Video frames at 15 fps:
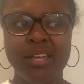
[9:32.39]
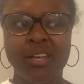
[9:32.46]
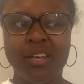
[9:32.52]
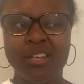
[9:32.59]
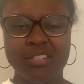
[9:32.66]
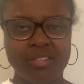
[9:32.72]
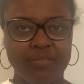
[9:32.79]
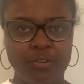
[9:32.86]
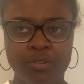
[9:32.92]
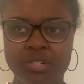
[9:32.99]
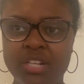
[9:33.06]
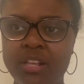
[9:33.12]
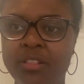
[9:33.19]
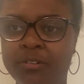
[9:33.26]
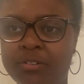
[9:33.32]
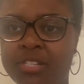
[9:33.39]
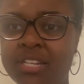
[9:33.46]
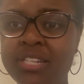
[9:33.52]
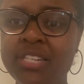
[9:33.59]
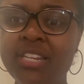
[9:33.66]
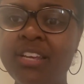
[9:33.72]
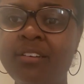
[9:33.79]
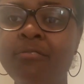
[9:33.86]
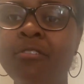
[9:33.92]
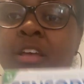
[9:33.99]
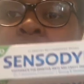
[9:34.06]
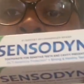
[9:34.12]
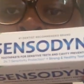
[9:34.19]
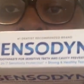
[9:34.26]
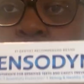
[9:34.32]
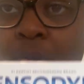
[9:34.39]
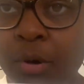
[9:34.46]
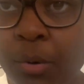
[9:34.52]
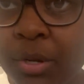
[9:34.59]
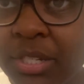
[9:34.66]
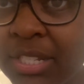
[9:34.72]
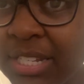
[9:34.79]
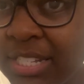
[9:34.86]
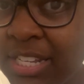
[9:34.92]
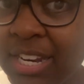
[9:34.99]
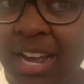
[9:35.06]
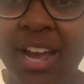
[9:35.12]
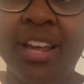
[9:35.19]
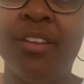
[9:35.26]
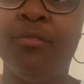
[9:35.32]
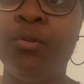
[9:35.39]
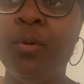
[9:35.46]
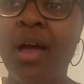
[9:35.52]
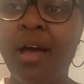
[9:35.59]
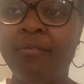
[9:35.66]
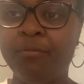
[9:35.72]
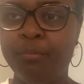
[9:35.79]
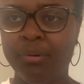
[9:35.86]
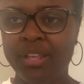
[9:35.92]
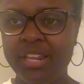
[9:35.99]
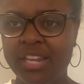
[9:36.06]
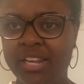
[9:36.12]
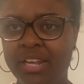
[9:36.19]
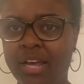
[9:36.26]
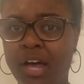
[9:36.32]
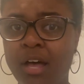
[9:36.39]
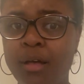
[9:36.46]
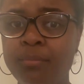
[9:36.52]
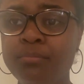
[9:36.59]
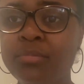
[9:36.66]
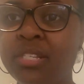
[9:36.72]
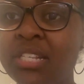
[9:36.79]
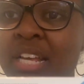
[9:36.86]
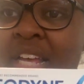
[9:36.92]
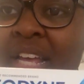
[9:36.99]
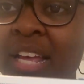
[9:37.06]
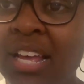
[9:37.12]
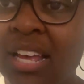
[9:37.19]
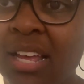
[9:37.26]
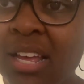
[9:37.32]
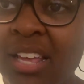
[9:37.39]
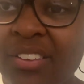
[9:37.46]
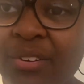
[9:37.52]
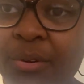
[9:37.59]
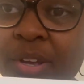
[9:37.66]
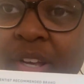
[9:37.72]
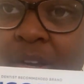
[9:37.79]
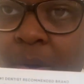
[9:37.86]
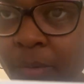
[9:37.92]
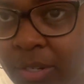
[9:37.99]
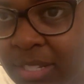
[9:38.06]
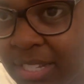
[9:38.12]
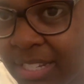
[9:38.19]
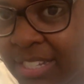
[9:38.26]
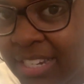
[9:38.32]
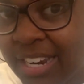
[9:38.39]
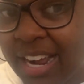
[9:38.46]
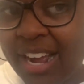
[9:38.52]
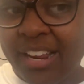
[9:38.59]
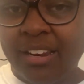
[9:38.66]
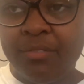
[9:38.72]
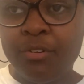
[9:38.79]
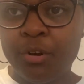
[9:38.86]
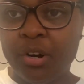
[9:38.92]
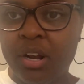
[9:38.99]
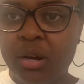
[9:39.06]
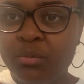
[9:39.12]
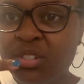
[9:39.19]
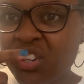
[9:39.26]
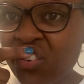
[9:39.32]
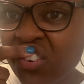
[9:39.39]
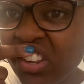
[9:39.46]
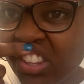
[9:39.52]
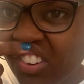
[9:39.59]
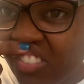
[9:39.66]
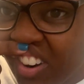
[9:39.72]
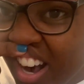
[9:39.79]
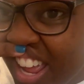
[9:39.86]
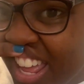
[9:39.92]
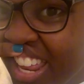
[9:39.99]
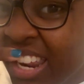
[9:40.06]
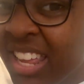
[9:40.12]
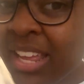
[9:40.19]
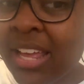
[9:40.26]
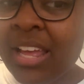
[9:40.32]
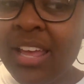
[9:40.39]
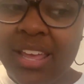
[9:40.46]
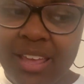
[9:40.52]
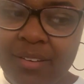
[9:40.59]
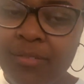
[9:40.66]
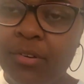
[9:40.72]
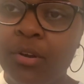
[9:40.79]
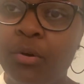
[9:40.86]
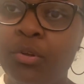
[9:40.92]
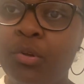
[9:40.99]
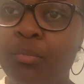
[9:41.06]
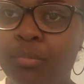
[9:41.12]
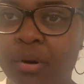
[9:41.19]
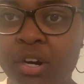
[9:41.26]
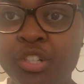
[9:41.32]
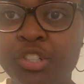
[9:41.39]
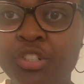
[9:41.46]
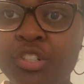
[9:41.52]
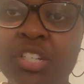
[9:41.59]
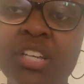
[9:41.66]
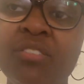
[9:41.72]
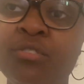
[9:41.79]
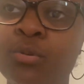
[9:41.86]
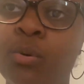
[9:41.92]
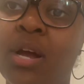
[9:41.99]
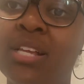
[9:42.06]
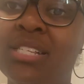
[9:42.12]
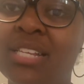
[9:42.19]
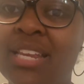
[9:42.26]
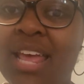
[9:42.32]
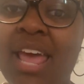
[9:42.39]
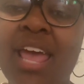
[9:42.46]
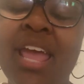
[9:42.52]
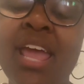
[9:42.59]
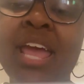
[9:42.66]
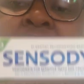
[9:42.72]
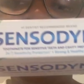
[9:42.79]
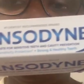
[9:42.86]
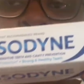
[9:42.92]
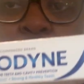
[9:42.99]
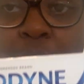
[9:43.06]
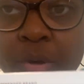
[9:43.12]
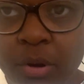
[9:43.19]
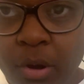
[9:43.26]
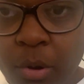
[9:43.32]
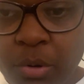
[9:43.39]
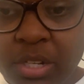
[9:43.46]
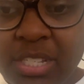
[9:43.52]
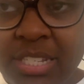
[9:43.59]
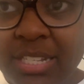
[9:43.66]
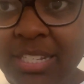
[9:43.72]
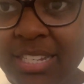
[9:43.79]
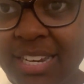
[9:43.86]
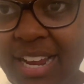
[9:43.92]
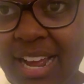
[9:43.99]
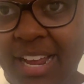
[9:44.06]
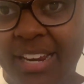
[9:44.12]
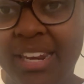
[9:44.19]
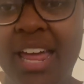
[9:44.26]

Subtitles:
Because if your teeth are sensitive, you can go to Sensodyne. If you have bleeding gums, you can go to Sensodyne. If your gums are really red, even though you brush your teeth twice a day, you can go to Sensodyne.